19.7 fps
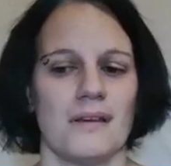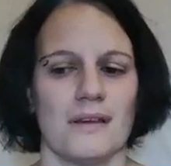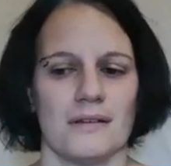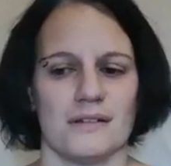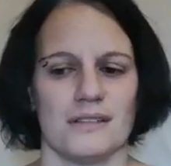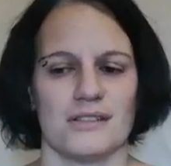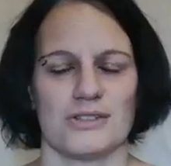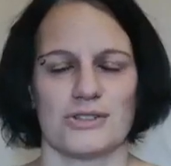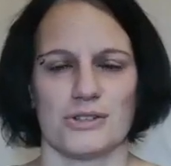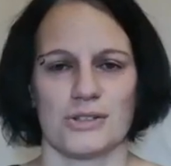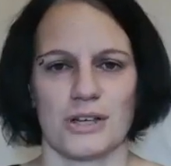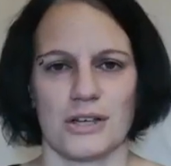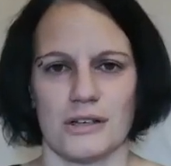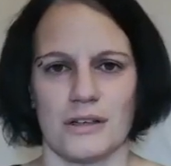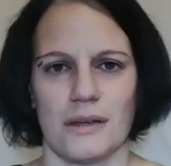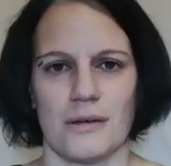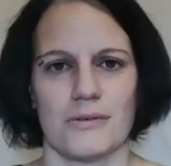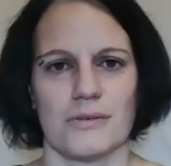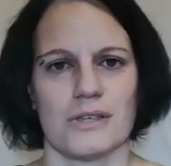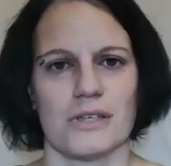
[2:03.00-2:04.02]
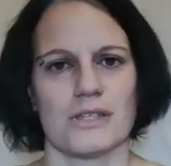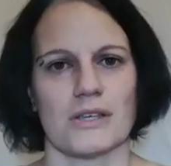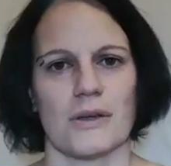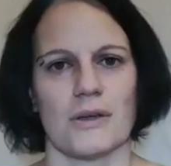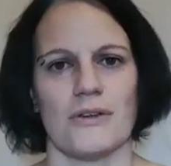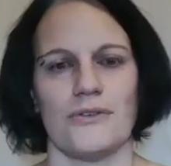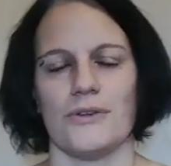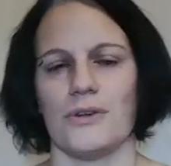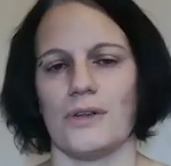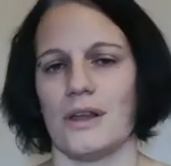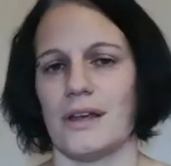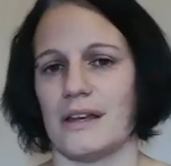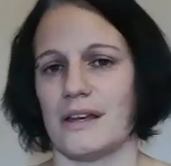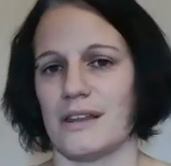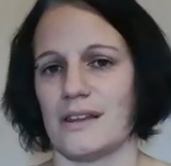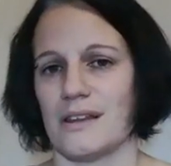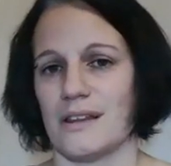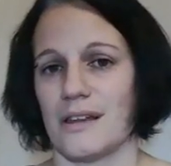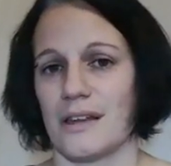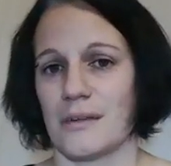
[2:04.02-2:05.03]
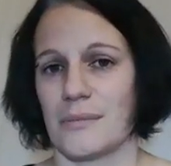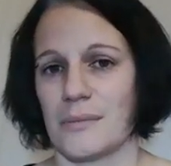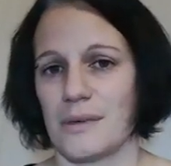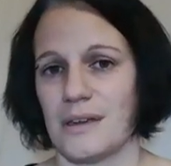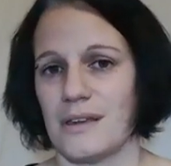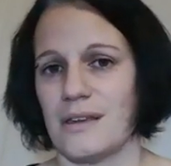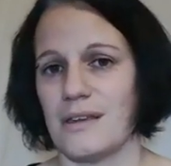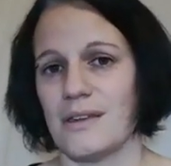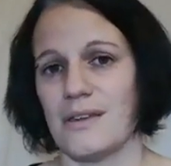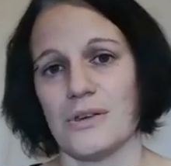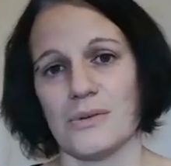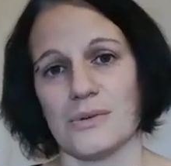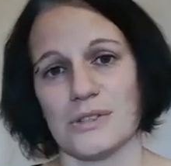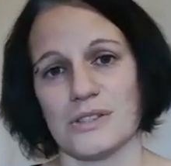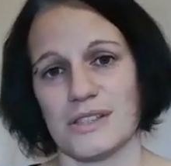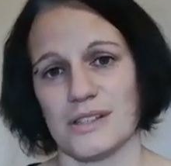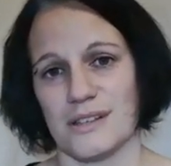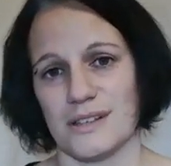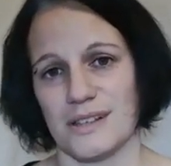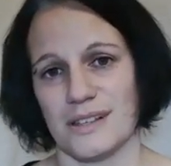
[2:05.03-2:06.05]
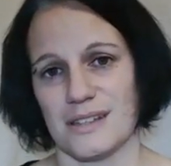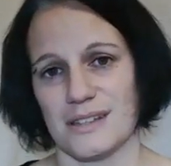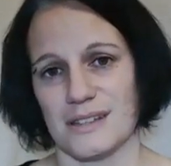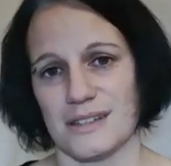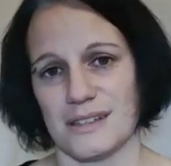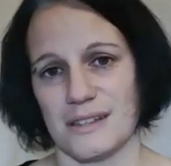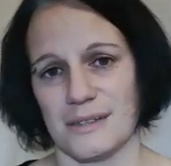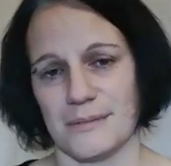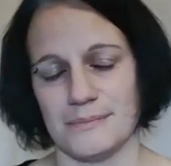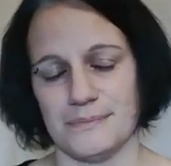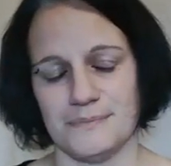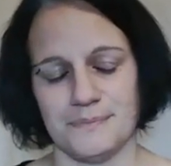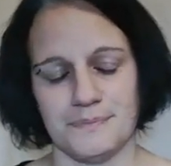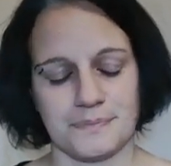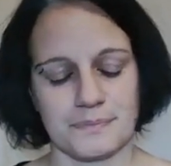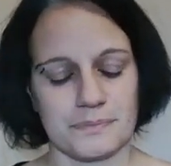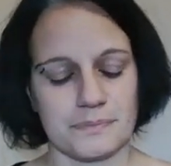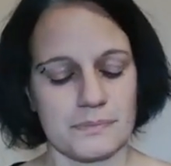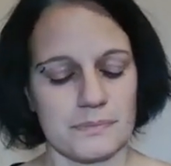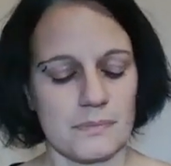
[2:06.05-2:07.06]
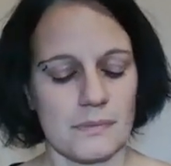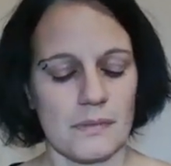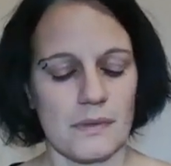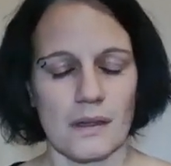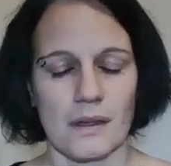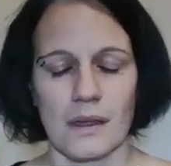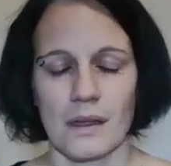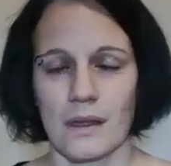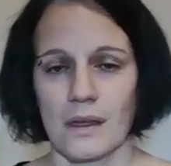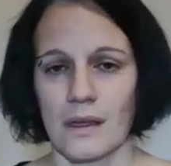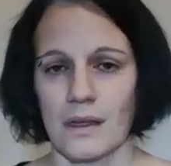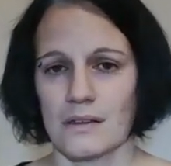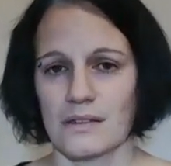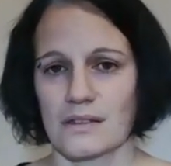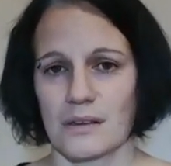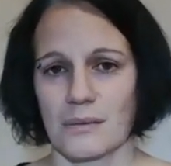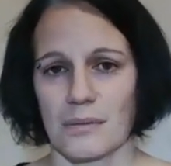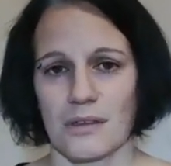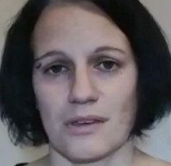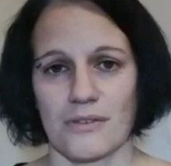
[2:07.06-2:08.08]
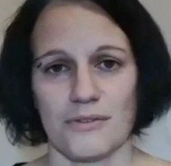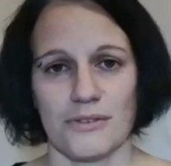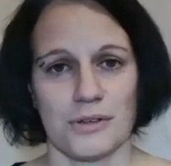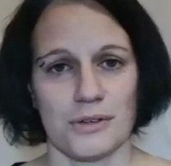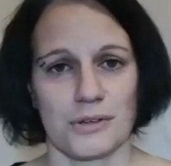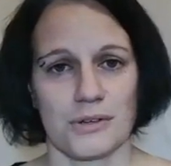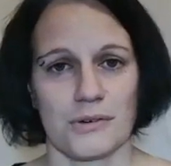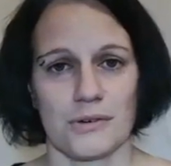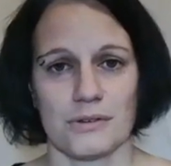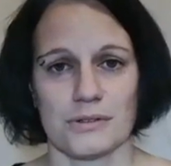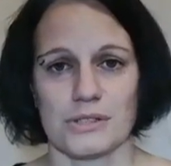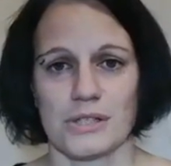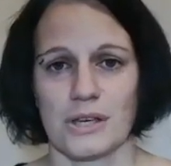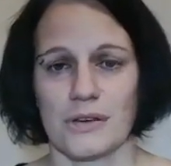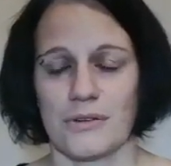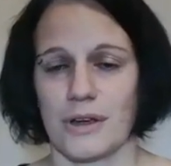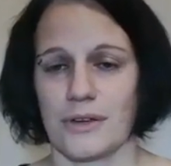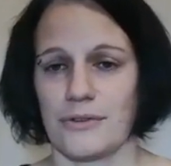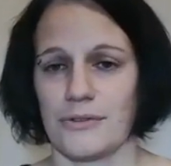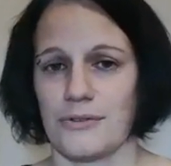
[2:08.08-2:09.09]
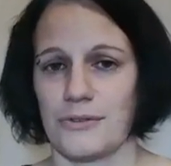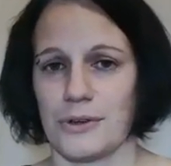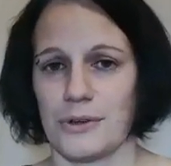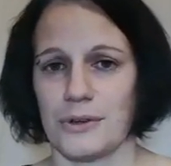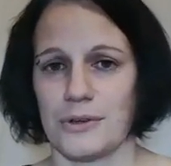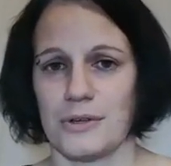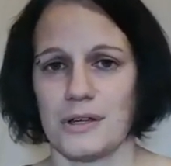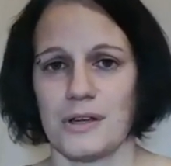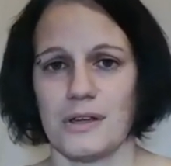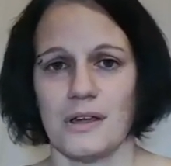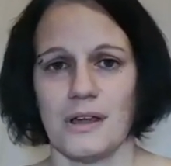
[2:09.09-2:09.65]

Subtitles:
it's sugar, so if you like anything like me, you will still eat it. Same thing, funerals, around food,